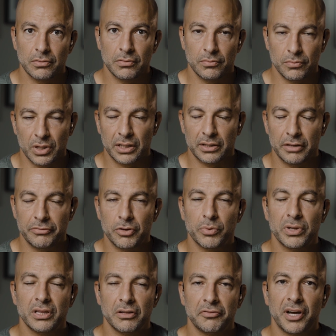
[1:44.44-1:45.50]
well, if you
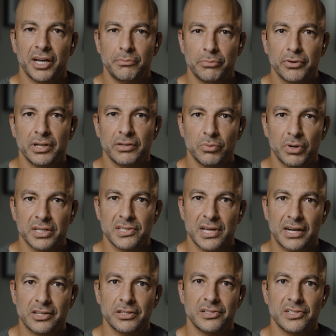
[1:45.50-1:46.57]
read the fine print, what it's
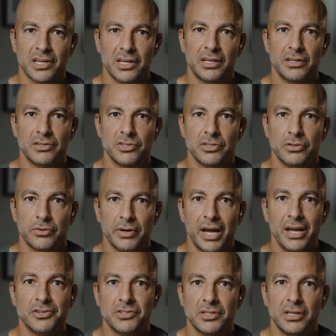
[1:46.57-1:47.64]
actually saying is your
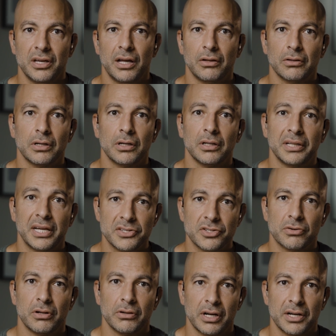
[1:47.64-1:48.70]
HDL
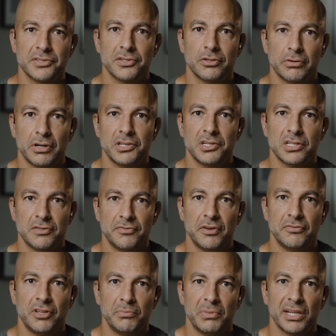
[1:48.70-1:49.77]
cholesterol concentration is
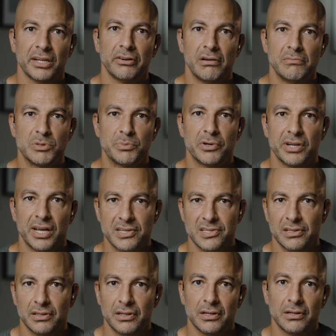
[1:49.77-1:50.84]
50 milligrams per
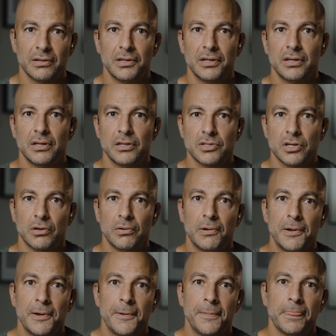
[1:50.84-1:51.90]
deciliter. So
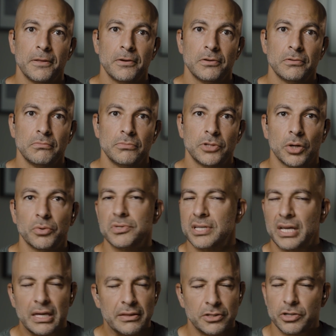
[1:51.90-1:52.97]
don't
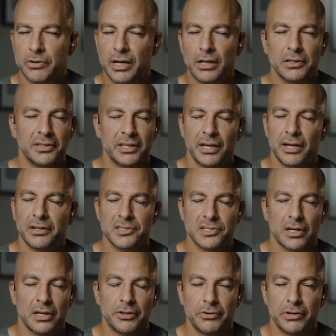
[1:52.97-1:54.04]
say that your LDL is
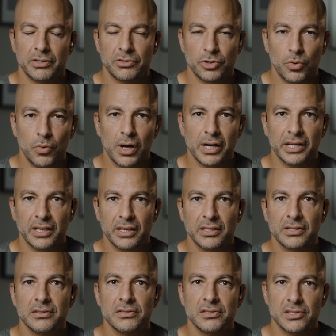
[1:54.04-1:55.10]

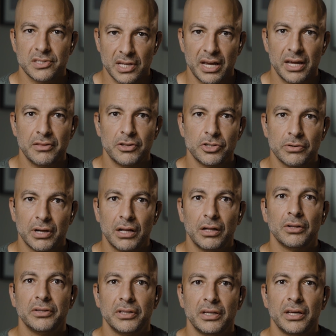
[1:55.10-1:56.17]
120. Say that your
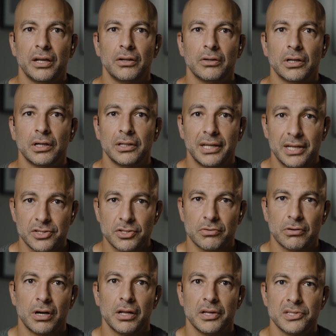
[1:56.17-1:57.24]
LDL
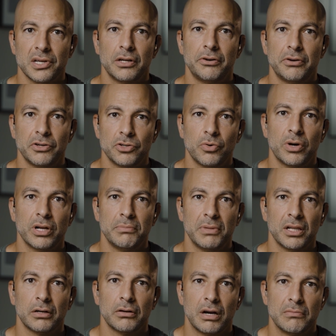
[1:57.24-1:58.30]
cholesterol is 120
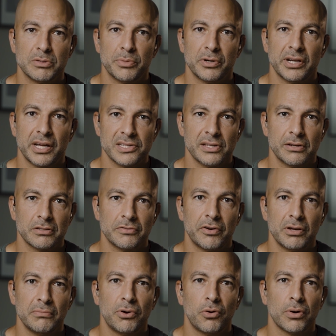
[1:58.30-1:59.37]
milligrams per deciliter. It's
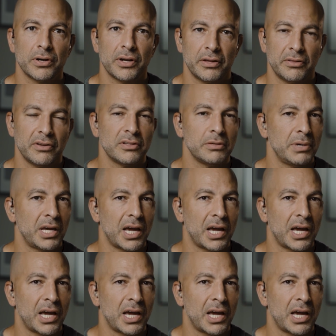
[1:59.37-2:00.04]
very important, I think, to be